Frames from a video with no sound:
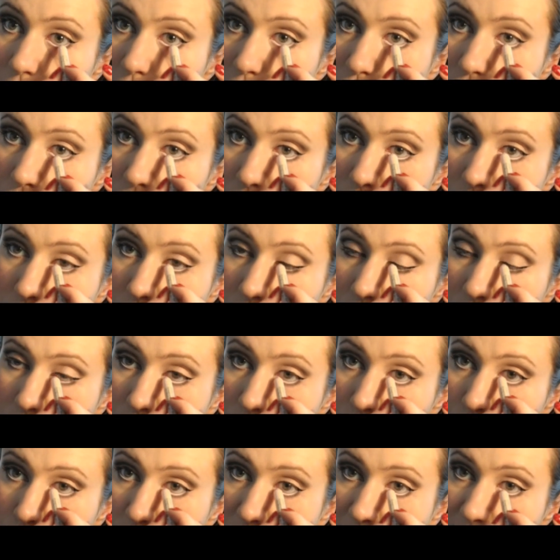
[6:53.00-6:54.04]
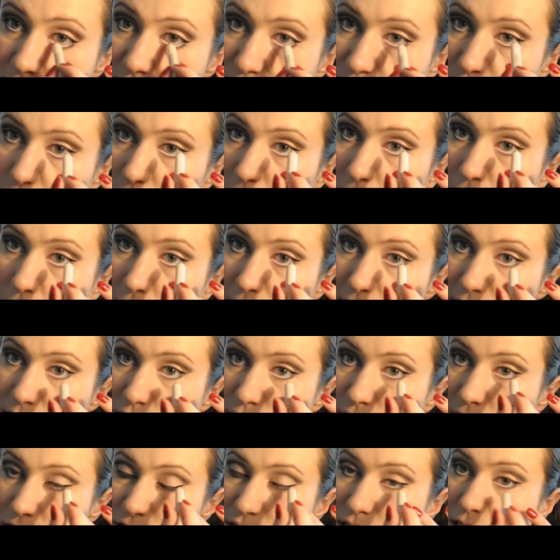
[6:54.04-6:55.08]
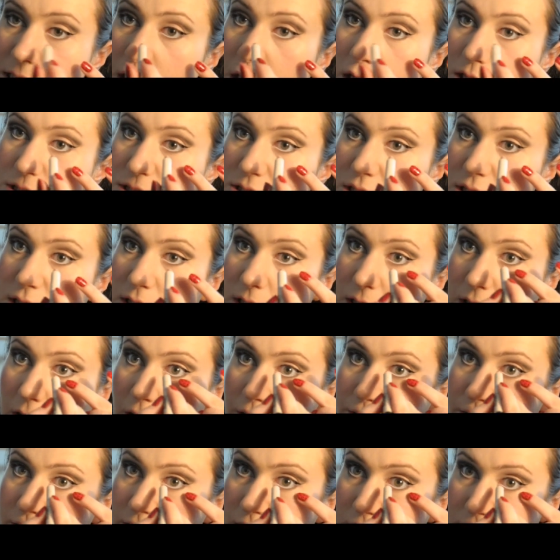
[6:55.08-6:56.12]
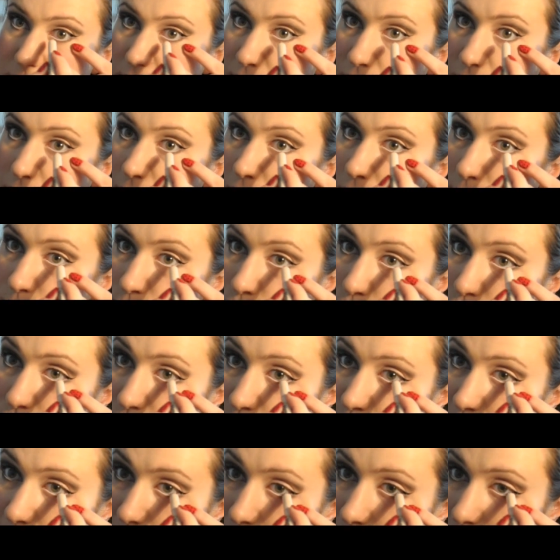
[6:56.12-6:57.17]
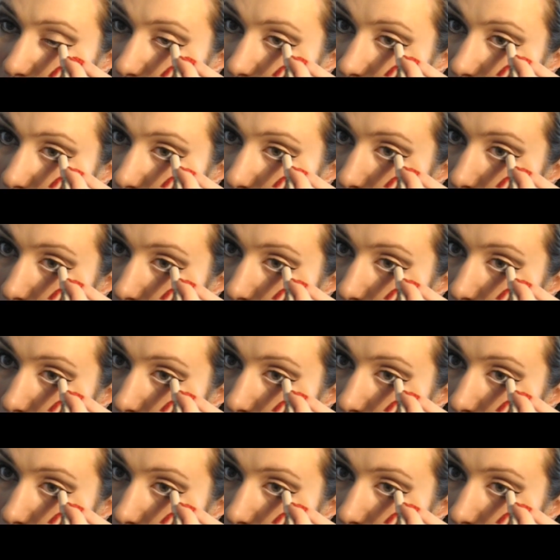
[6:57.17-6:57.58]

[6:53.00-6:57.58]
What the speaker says: that the whites of your eyes are actually larger than they are, that they're taking up more space.